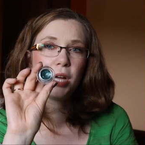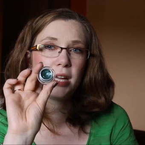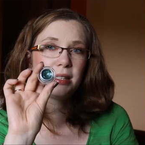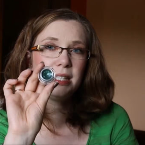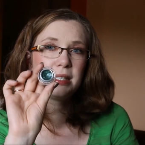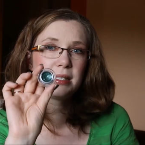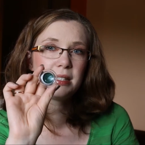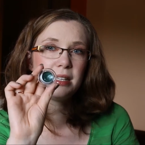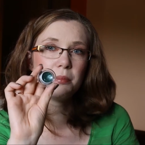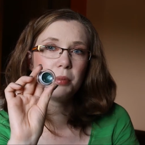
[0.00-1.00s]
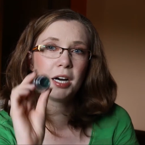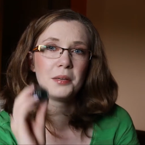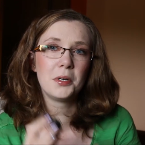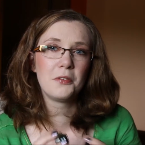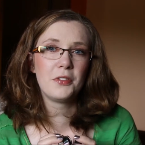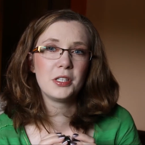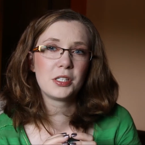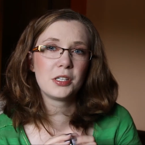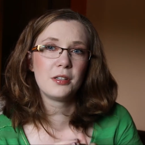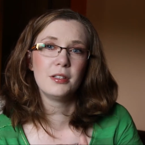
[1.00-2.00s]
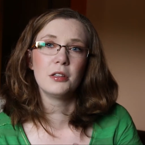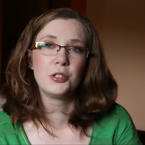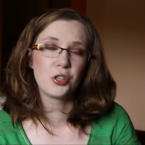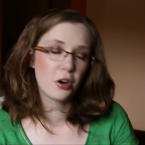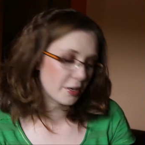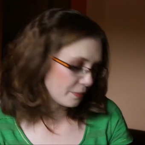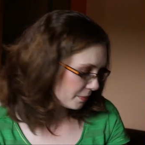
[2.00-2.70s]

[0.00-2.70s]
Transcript: at least see the bottom of this little jar.